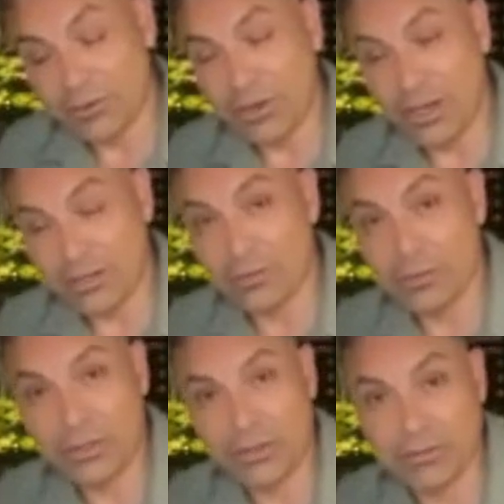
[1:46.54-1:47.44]
are a
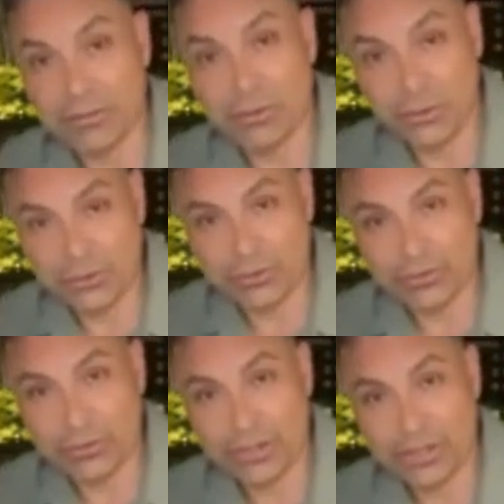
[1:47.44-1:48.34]
completely different person.
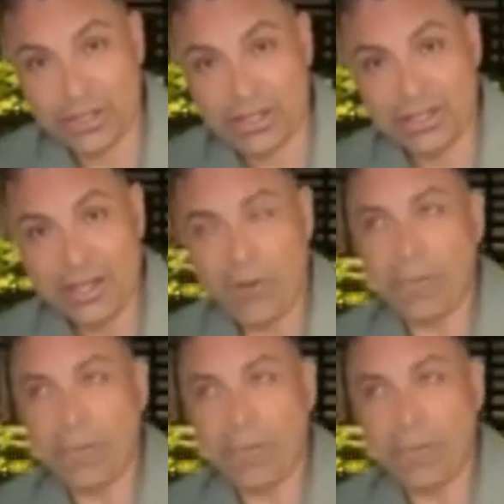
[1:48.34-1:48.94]
Now, yeah.